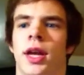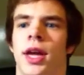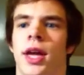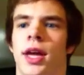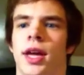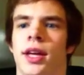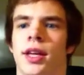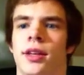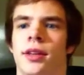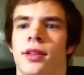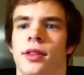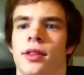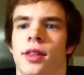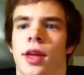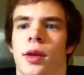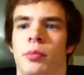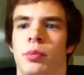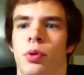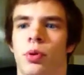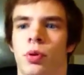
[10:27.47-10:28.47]
And
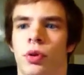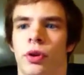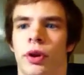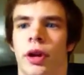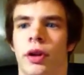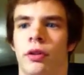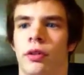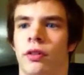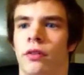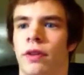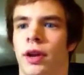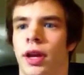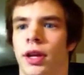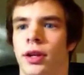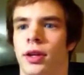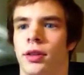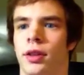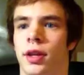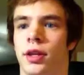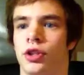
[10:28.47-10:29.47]
they pull her out of the
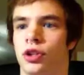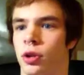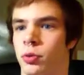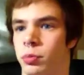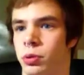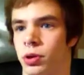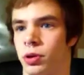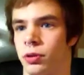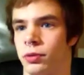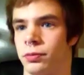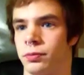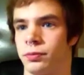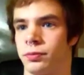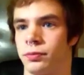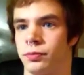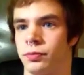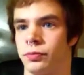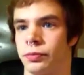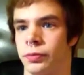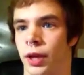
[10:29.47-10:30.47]
van and they jump her.
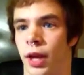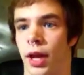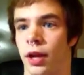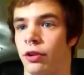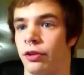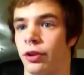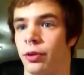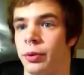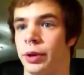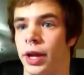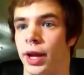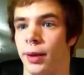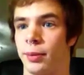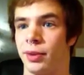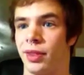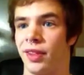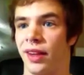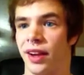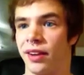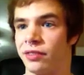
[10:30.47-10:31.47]
I don't know what
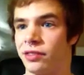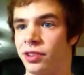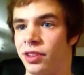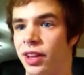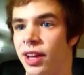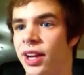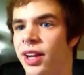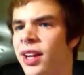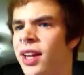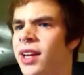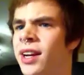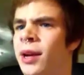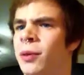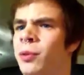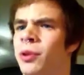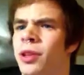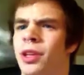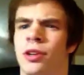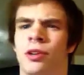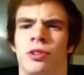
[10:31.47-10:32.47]
happens after that, and I
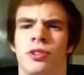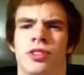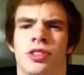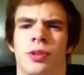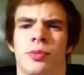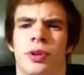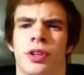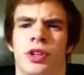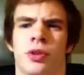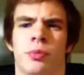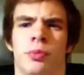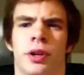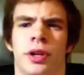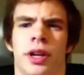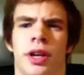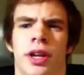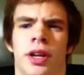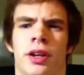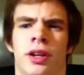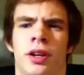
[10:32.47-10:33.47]
really don't understand why they're
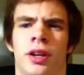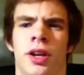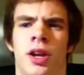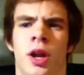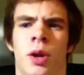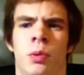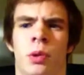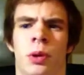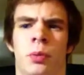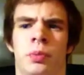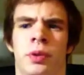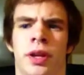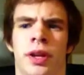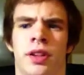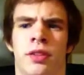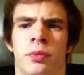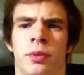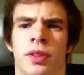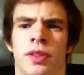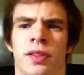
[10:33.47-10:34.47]
bringing
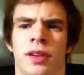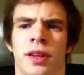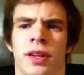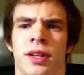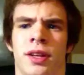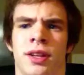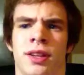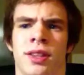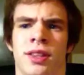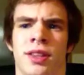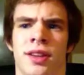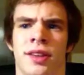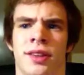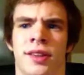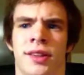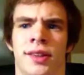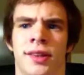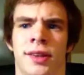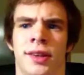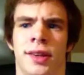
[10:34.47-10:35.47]
replacements in
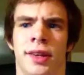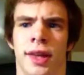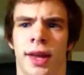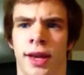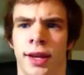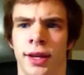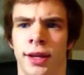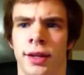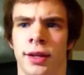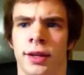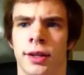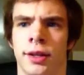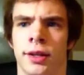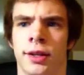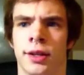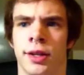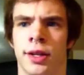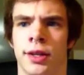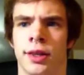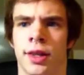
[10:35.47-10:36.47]
this late.
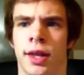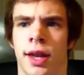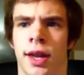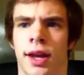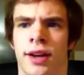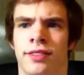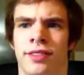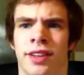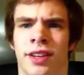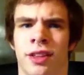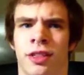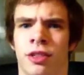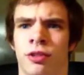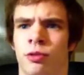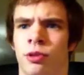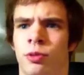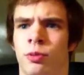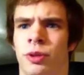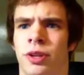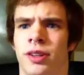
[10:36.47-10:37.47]
They have like
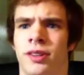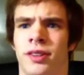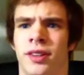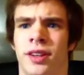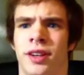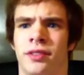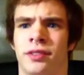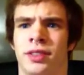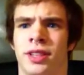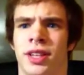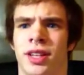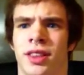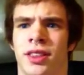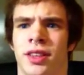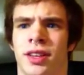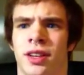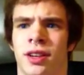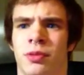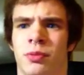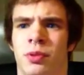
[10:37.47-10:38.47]
3 weeks left, I
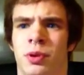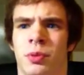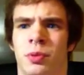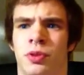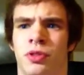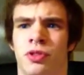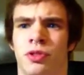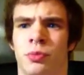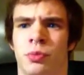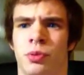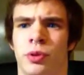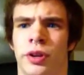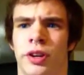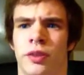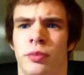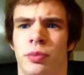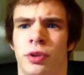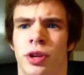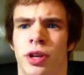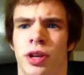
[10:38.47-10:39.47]
think. What was the point
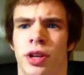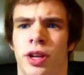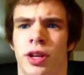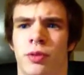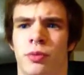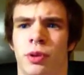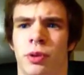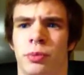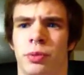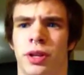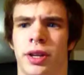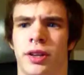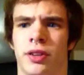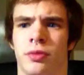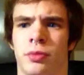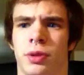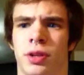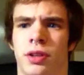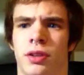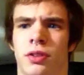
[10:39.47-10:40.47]
of bringing in
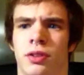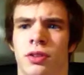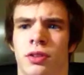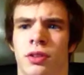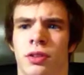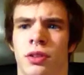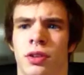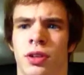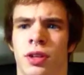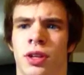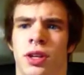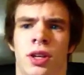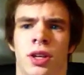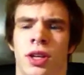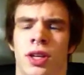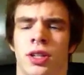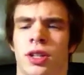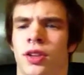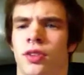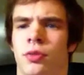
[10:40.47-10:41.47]
replacements?
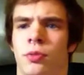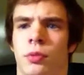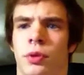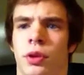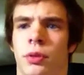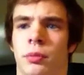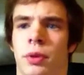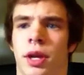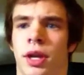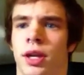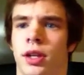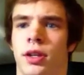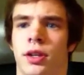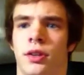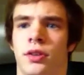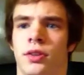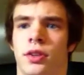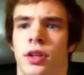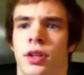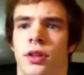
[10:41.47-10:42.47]
Doesn't really make any
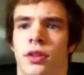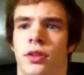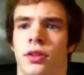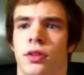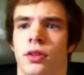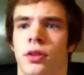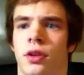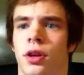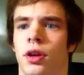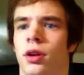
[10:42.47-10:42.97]
sense.